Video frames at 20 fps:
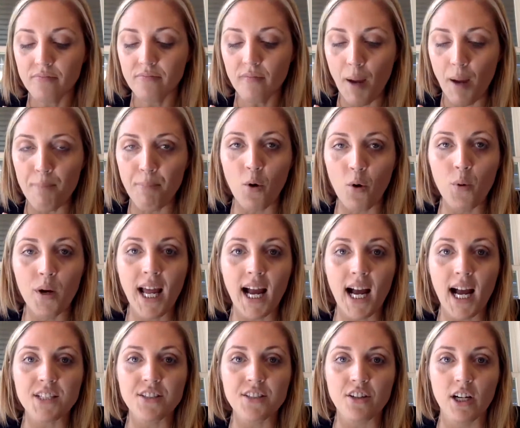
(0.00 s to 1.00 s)
But when I
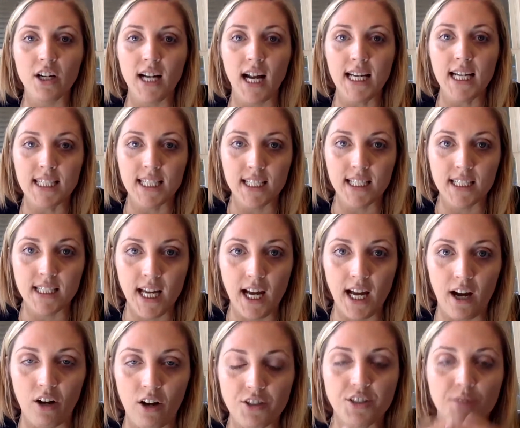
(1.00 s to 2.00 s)
got started, I did
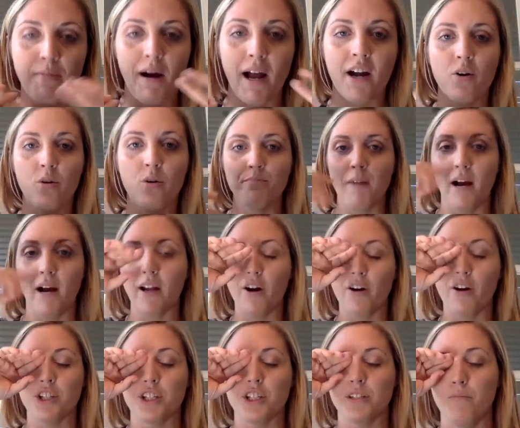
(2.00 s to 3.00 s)
tell, so my
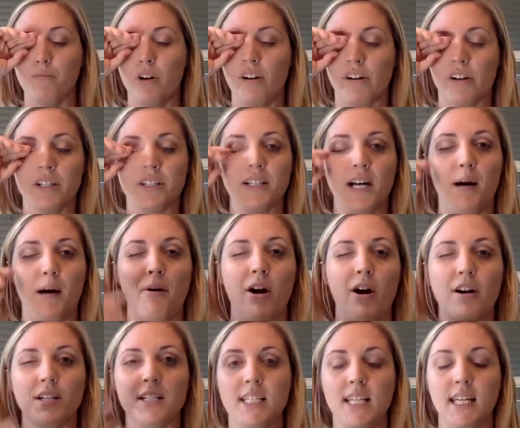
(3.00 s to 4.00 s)
coach is Moira Casaba.
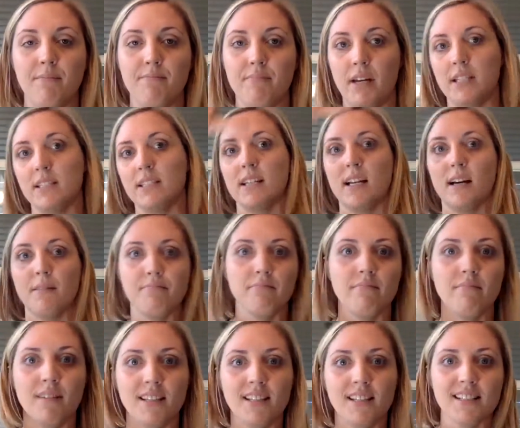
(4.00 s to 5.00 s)
Our team ended up
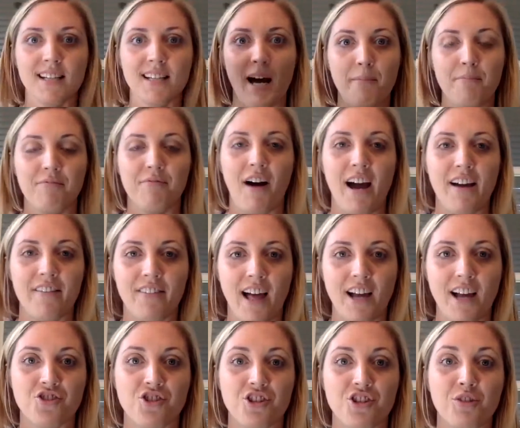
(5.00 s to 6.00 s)
in the top 5
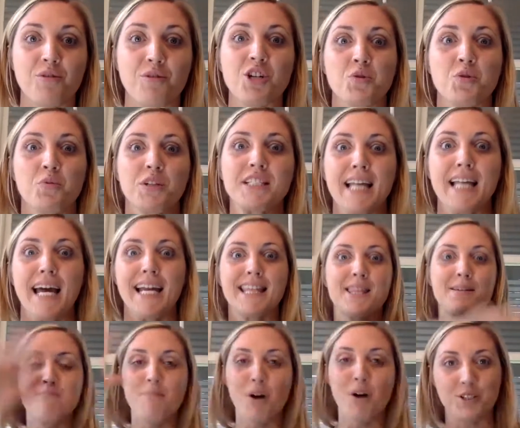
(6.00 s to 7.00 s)
last year, which was like
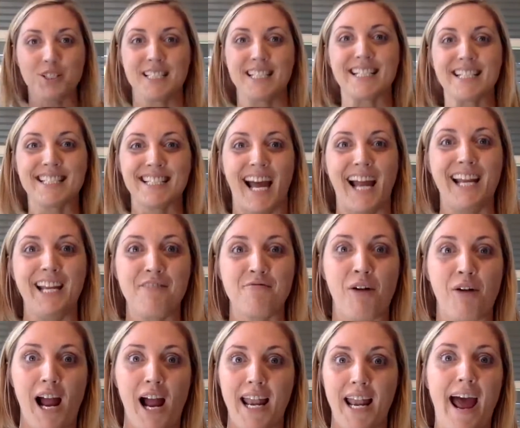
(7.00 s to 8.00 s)
the most exciting
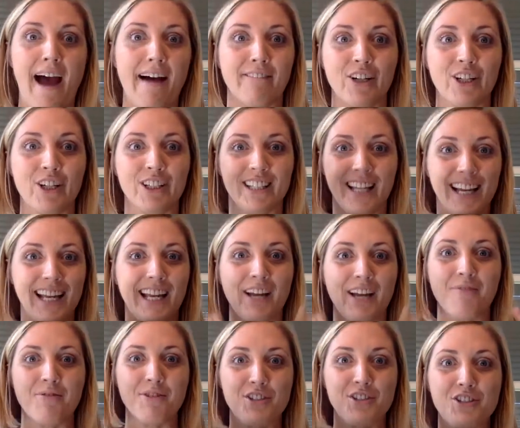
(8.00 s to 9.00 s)
ride ever. Like it
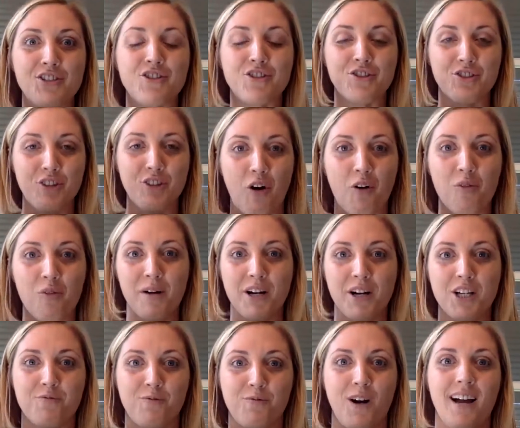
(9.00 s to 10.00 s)
was so much
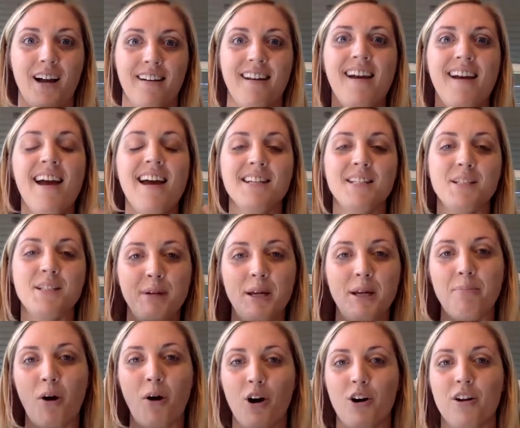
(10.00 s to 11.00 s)
fun to be a
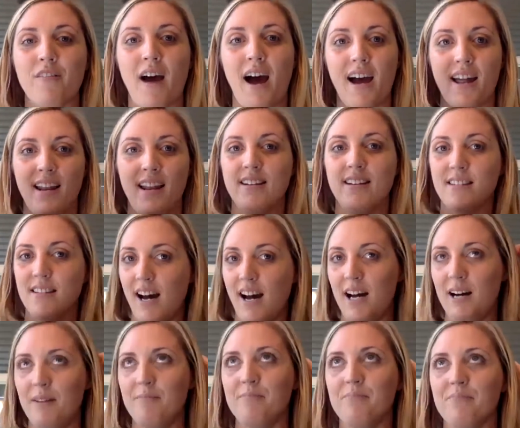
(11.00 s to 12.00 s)
part of that and
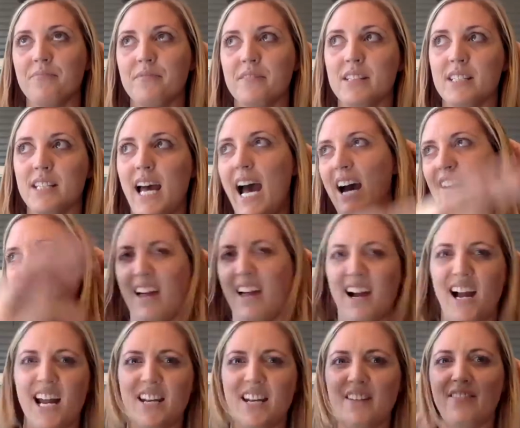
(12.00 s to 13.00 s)
to have that
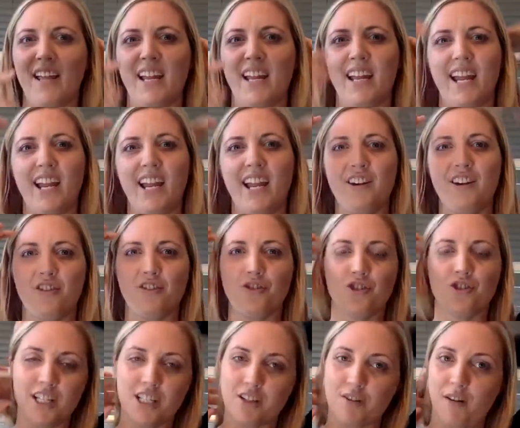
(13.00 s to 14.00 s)
kind of like
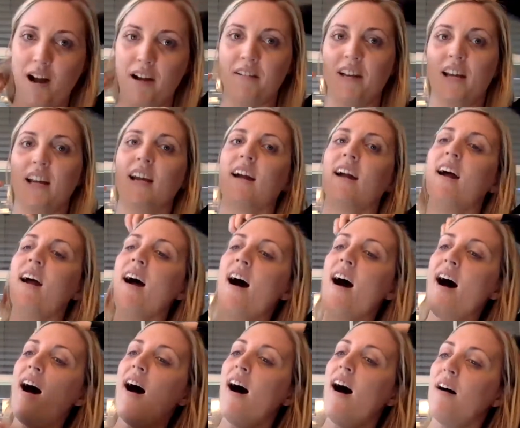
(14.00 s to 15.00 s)
energy surrounding
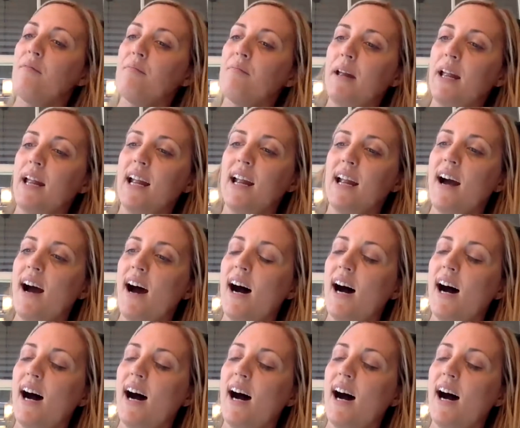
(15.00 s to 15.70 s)
me.